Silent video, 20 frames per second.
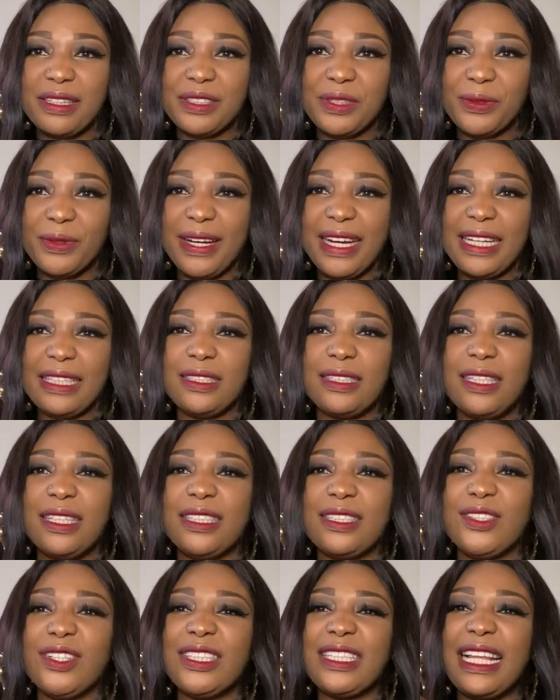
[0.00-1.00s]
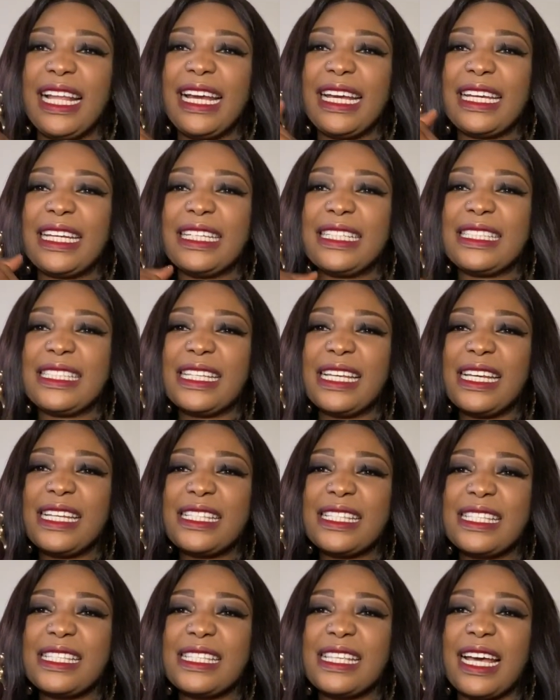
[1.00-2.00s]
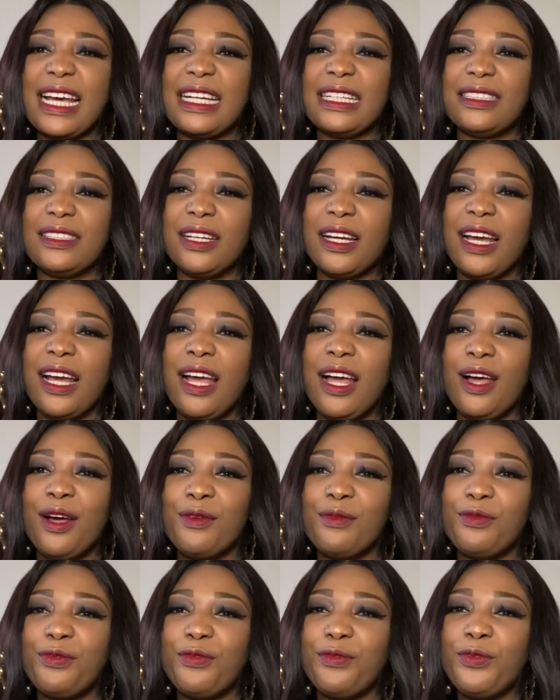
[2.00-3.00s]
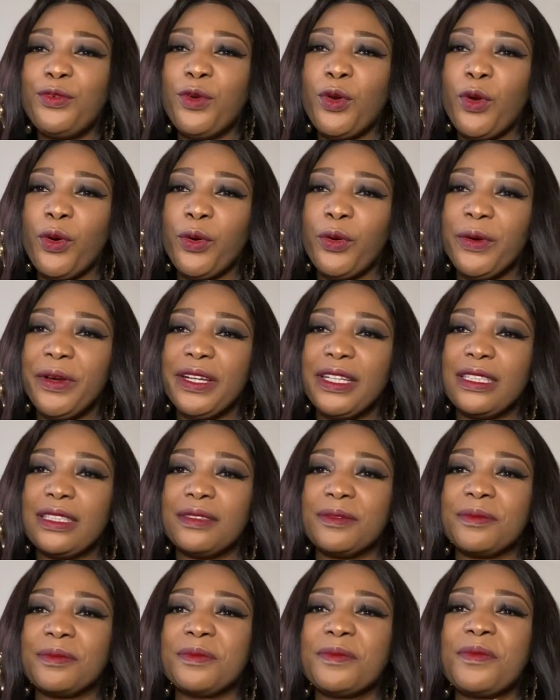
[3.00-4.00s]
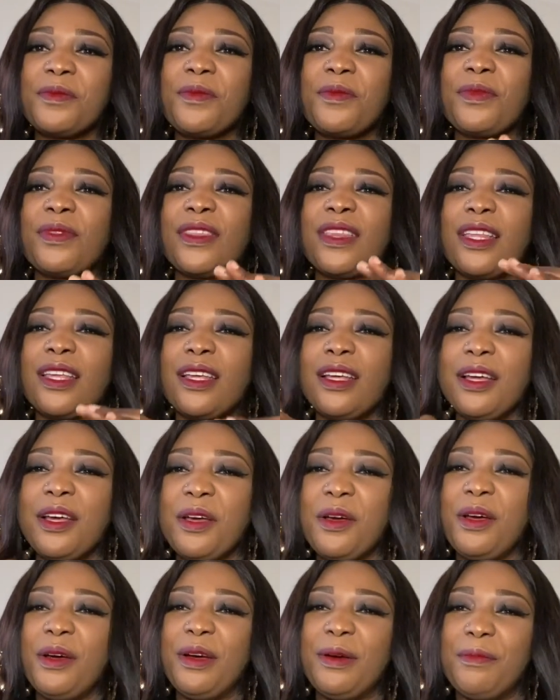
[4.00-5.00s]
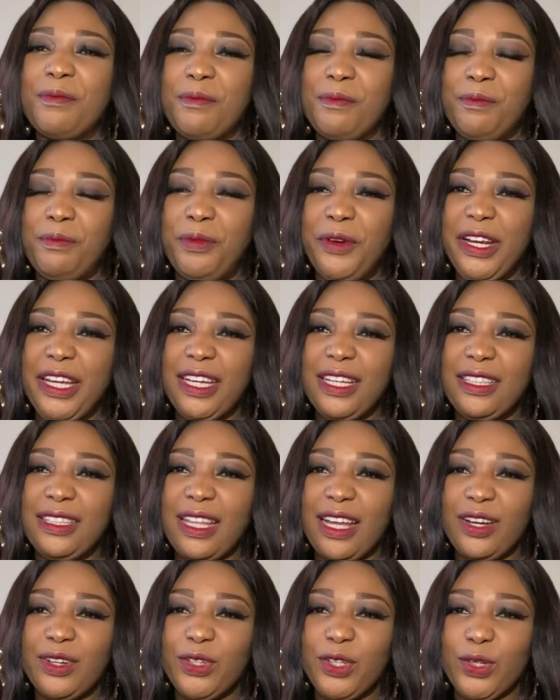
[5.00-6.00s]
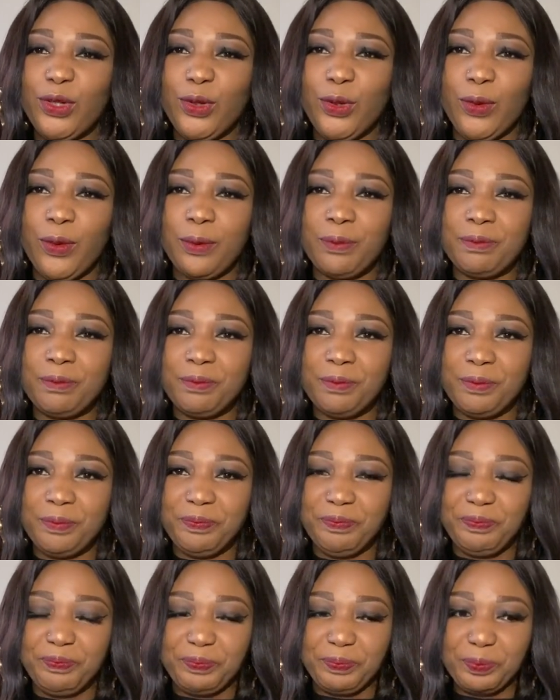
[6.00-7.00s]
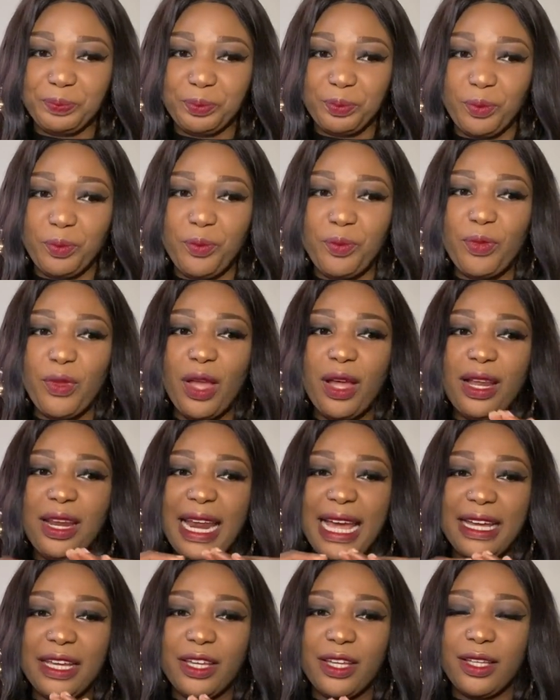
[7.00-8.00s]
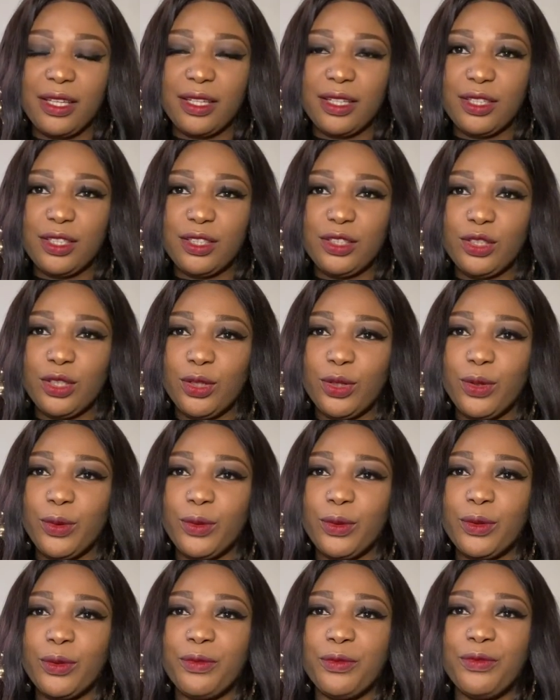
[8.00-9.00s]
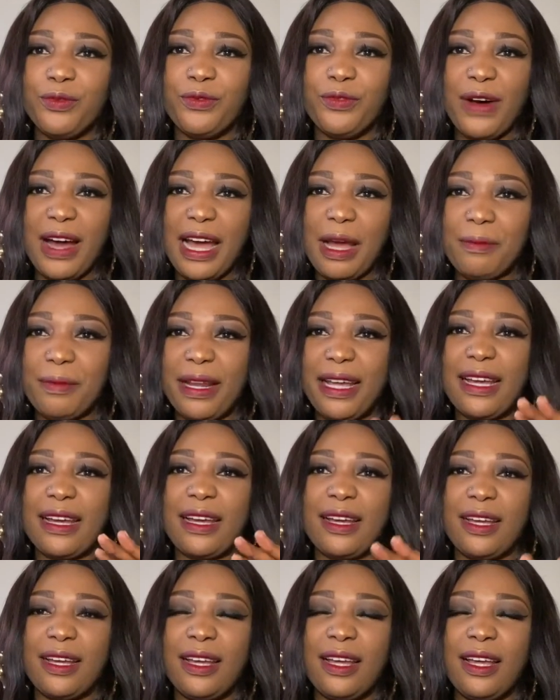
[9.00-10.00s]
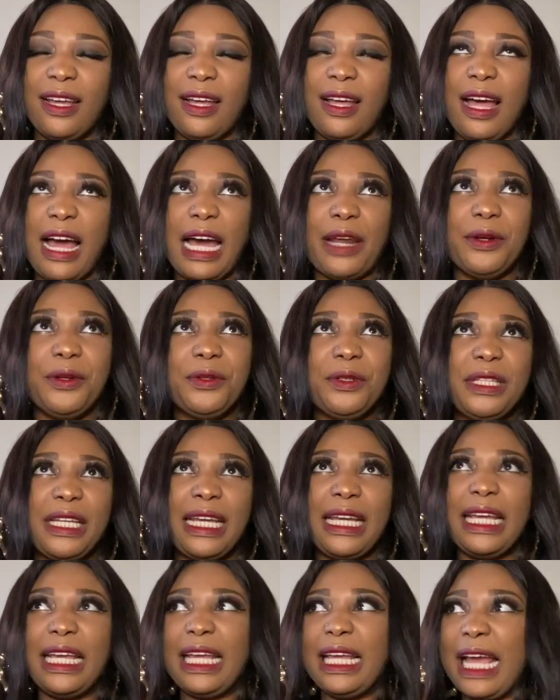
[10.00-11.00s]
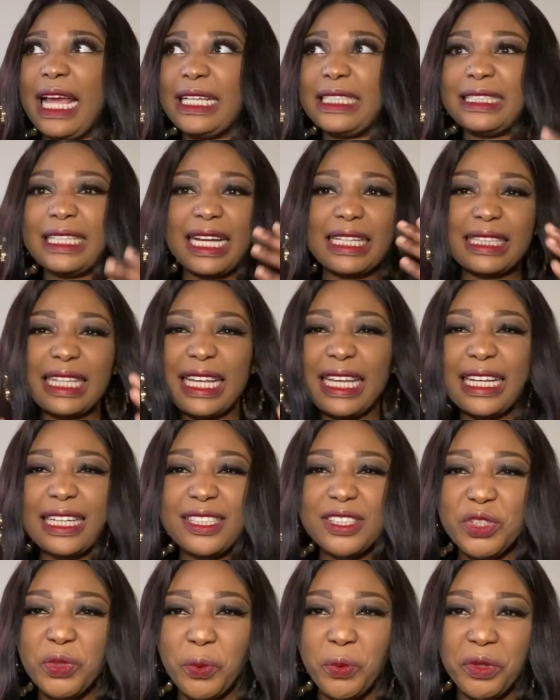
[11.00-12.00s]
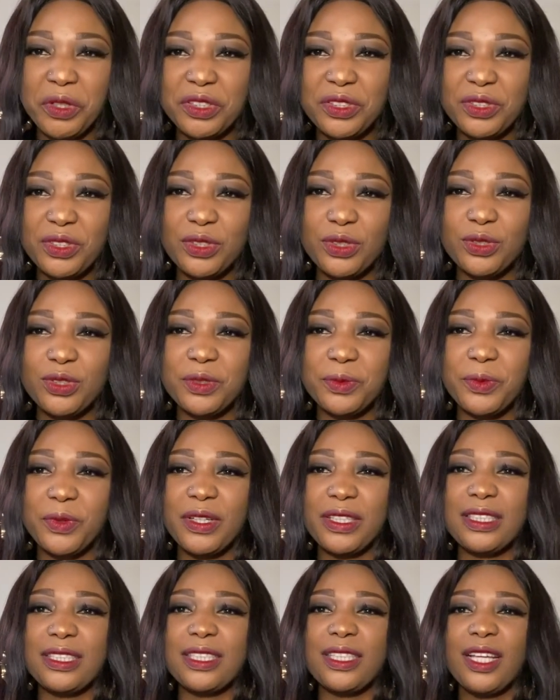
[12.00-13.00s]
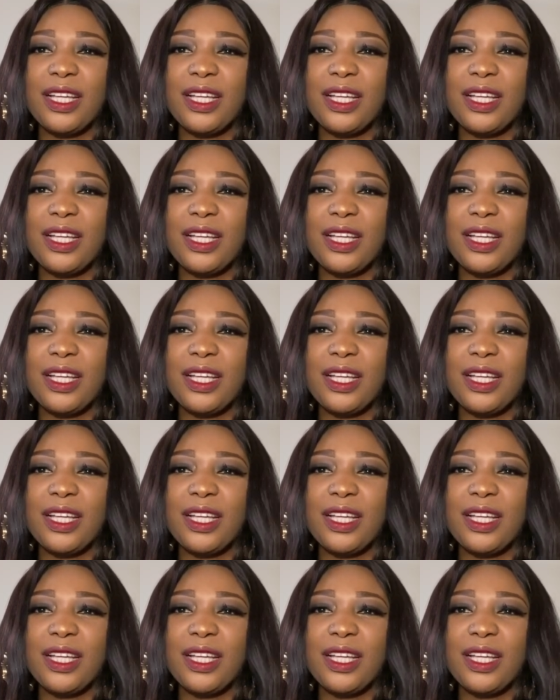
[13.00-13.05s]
Right, it's just like it's inside flowing, bringing down your like your vibe. Like, I don't know the exact English word to use, but